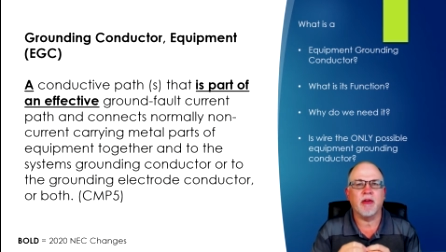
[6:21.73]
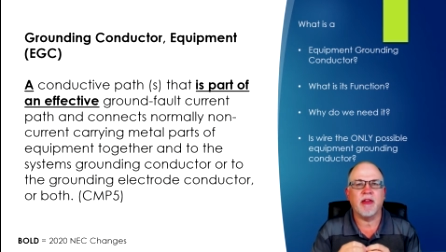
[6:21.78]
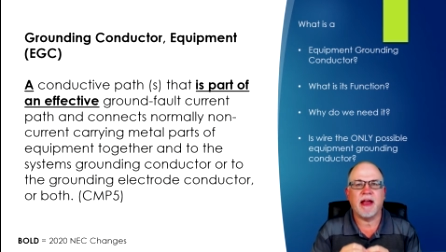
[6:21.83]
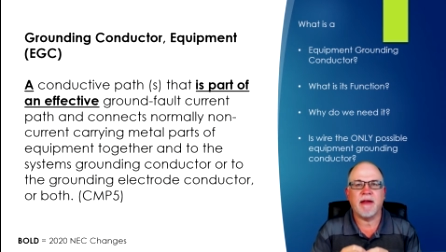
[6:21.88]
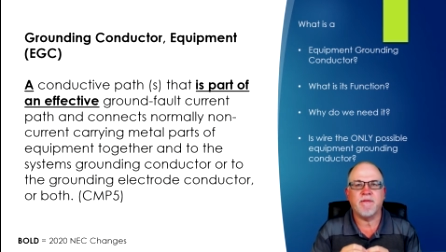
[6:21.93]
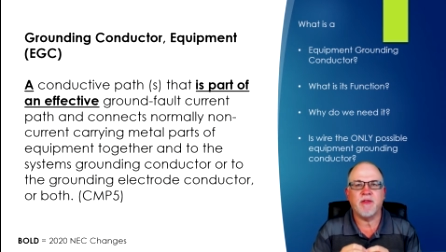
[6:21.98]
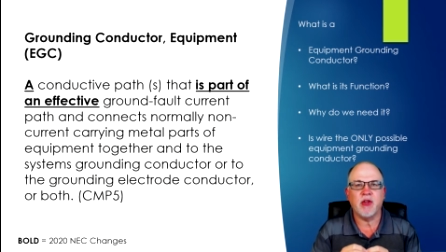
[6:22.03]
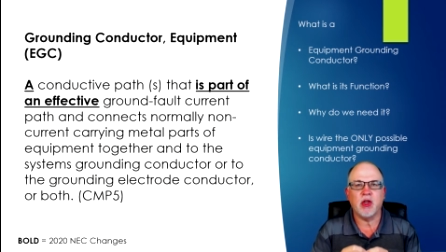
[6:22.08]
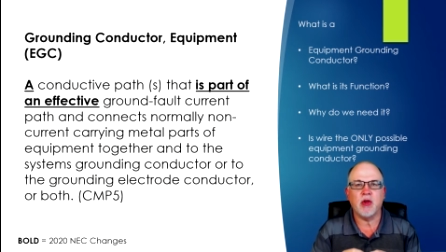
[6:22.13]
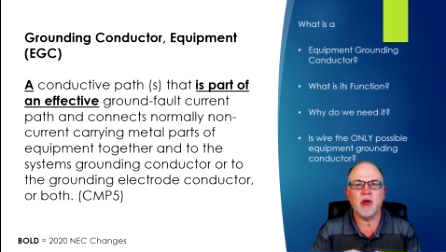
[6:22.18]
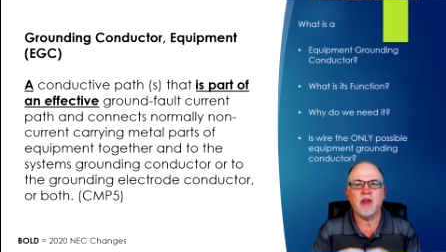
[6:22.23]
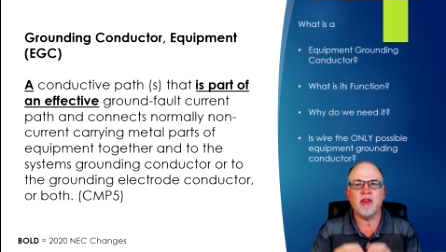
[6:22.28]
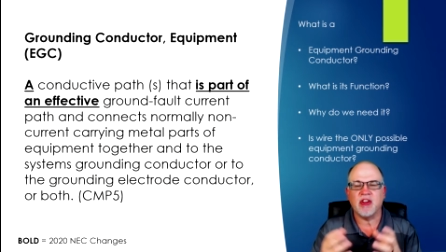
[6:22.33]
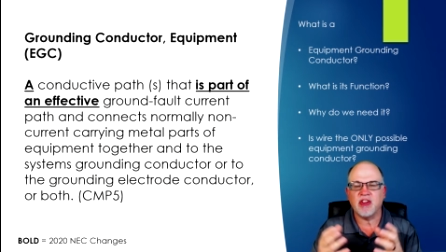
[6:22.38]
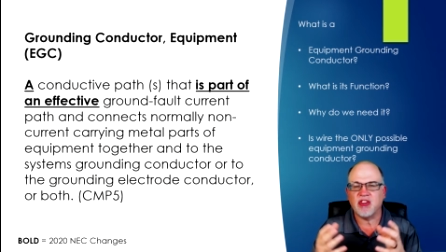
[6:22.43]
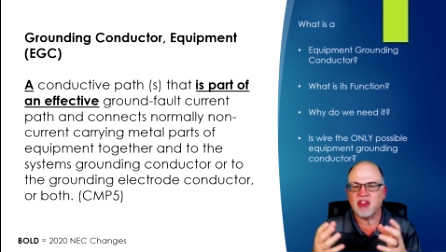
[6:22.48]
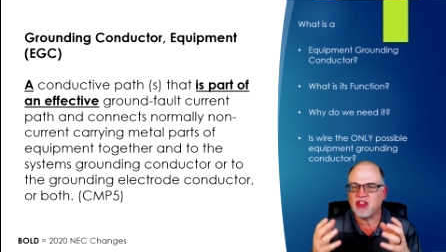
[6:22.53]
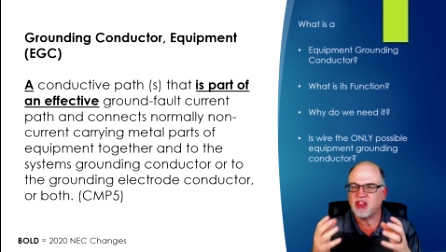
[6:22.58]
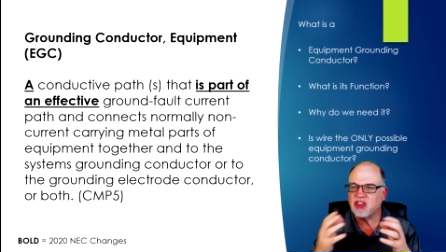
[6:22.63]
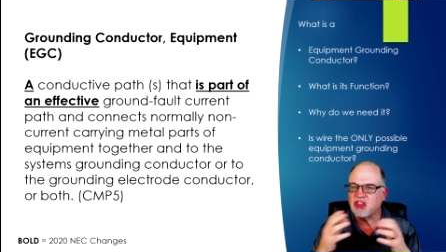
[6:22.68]
that fuse
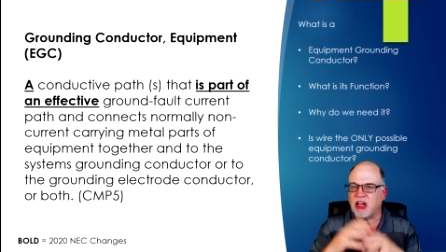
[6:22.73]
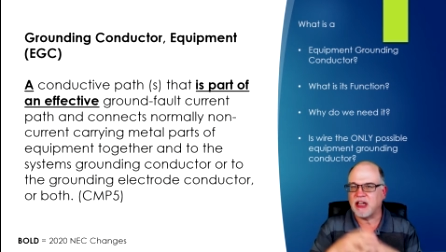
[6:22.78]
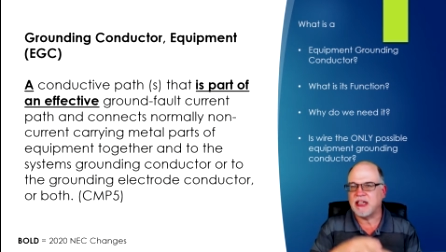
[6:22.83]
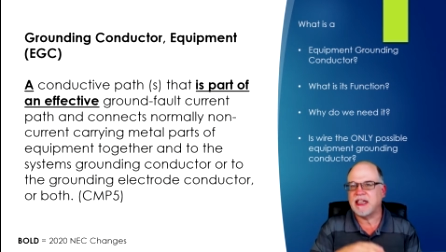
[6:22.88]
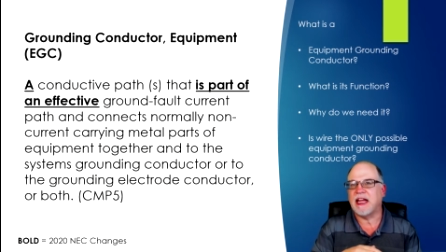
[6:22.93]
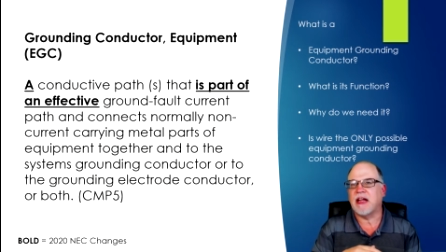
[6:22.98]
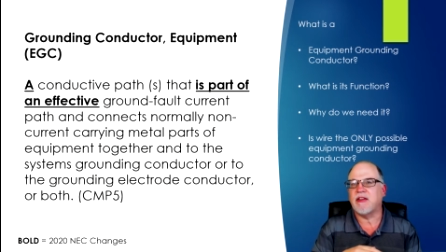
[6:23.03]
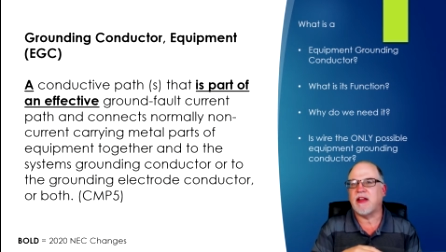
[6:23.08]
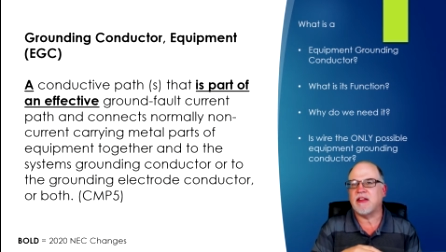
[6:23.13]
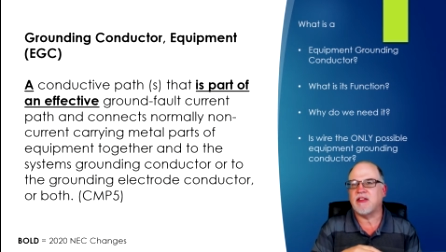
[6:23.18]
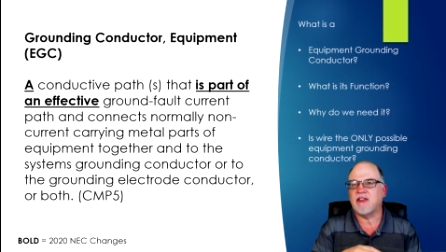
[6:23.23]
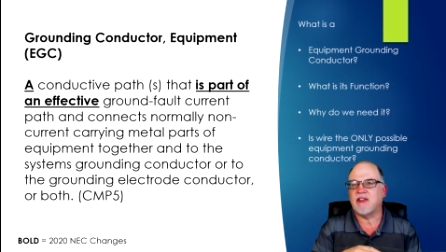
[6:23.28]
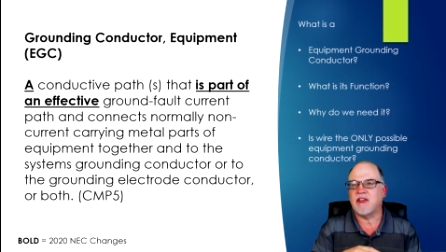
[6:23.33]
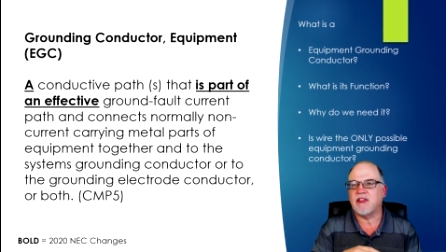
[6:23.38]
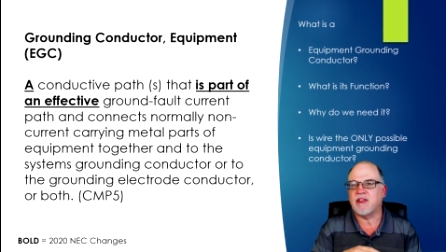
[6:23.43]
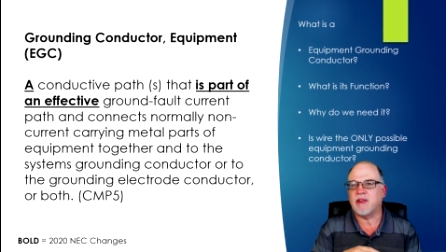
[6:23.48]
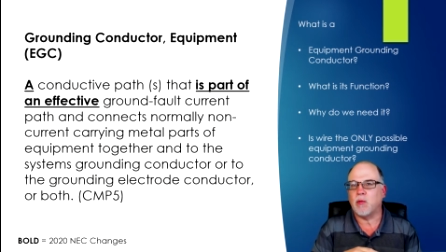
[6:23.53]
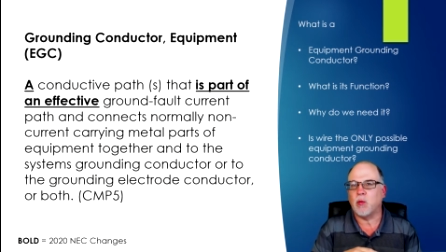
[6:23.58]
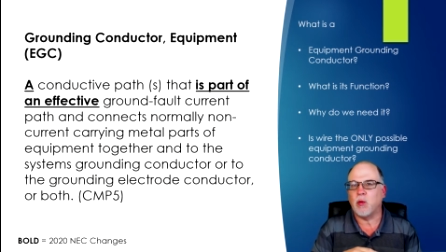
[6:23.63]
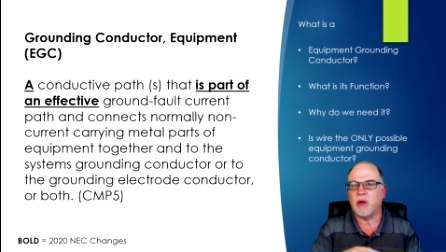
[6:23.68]
and shut down that
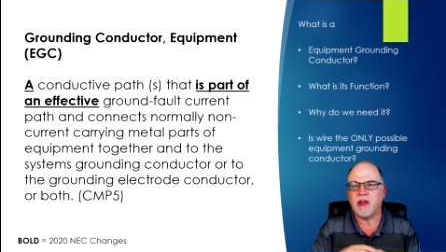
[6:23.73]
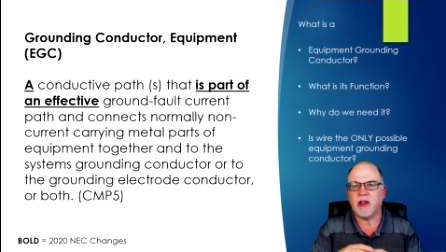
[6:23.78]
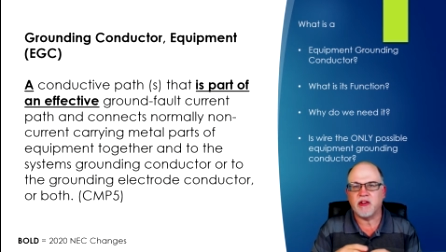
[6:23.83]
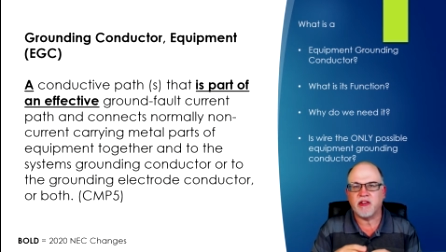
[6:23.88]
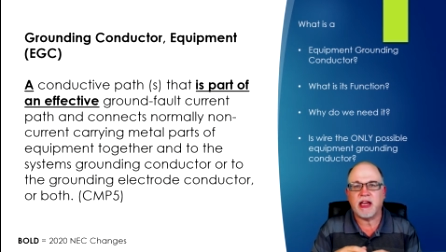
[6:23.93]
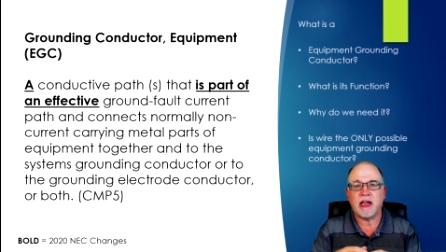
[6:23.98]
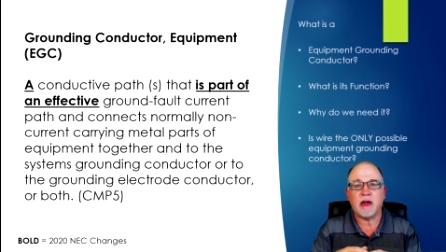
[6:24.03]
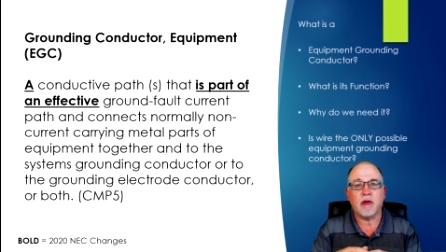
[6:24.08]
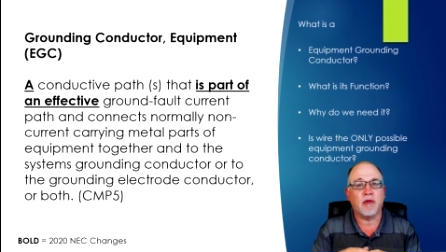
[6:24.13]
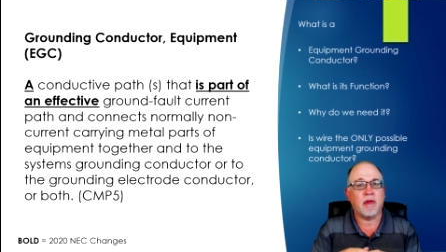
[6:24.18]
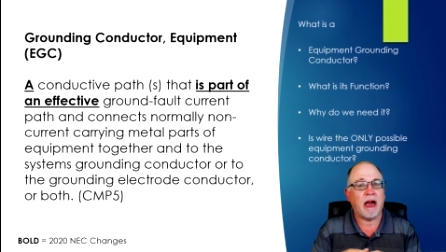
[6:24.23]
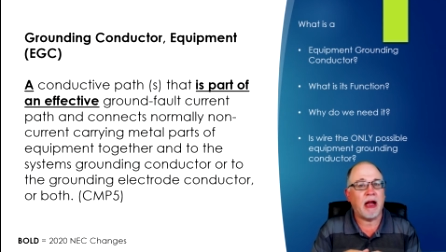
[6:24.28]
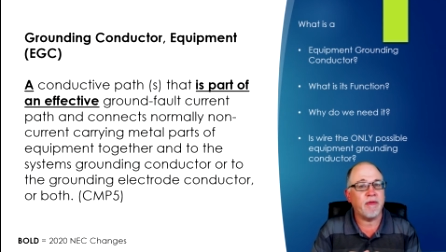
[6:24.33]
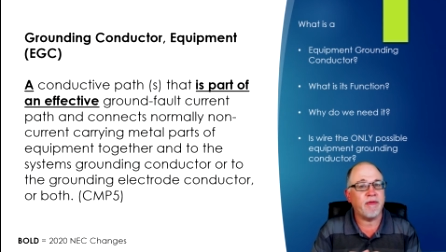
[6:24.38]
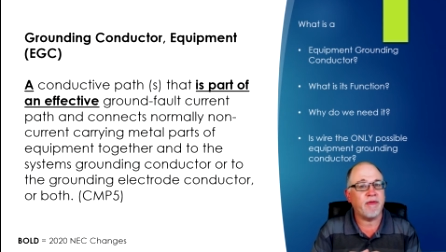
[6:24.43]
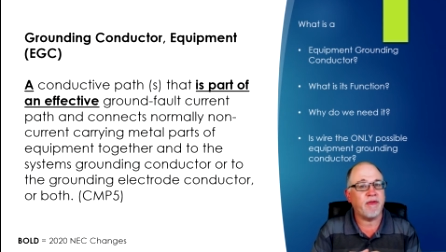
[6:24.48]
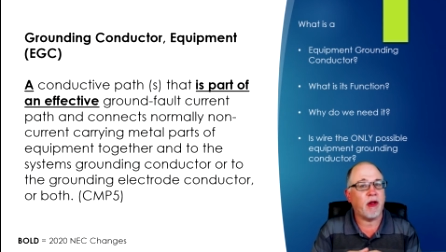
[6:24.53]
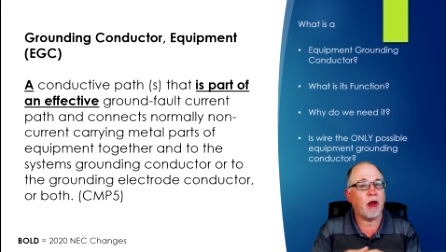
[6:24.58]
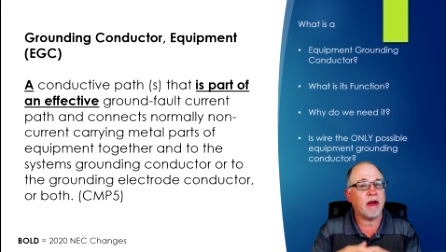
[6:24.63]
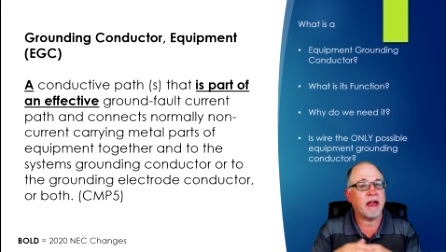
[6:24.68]
system when there's a ground
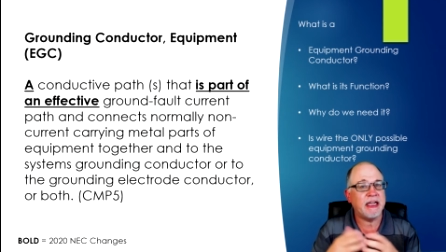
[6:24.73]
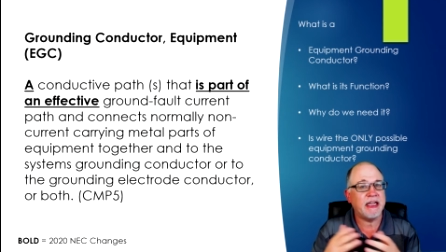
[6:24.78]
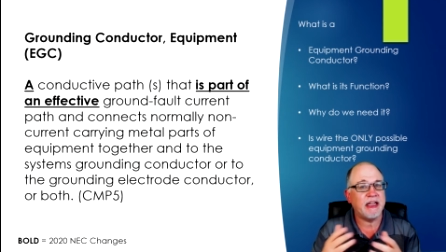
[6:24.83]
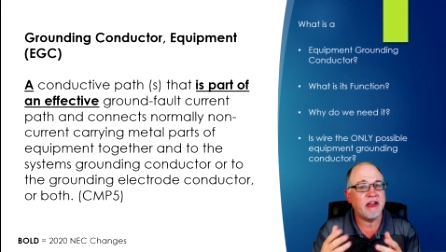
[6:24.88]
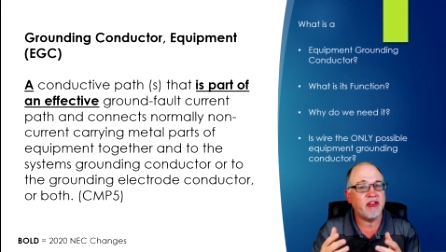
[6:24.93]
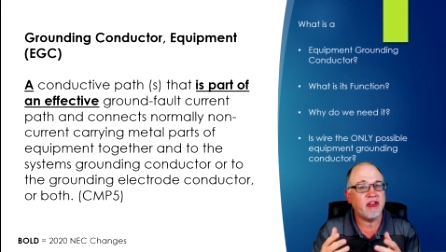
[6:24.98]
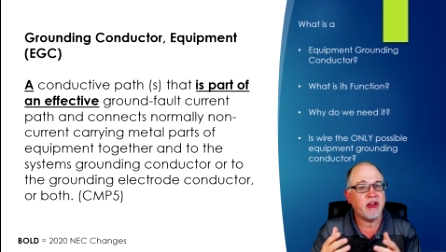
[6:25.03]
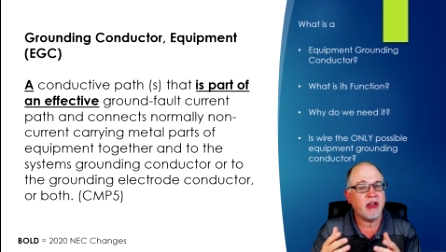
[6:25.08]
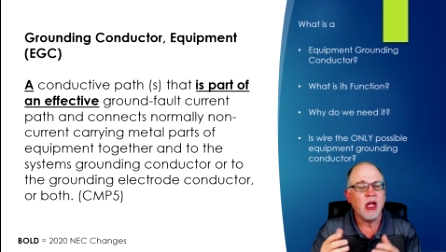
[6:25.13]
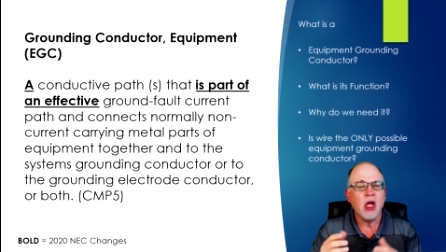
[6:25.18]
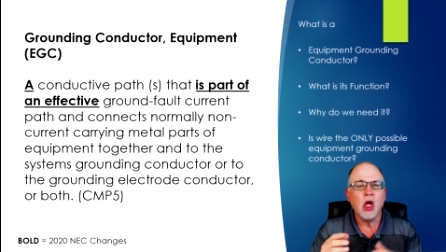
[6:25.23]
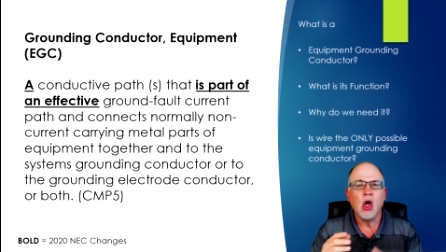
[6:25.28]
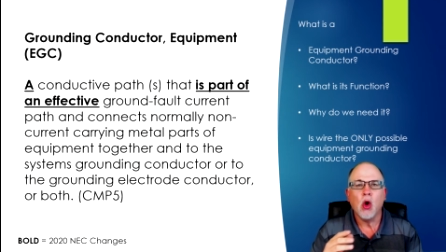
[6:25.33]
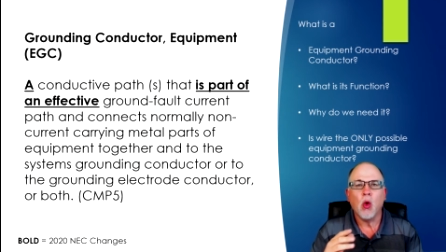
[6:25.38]
fault condition,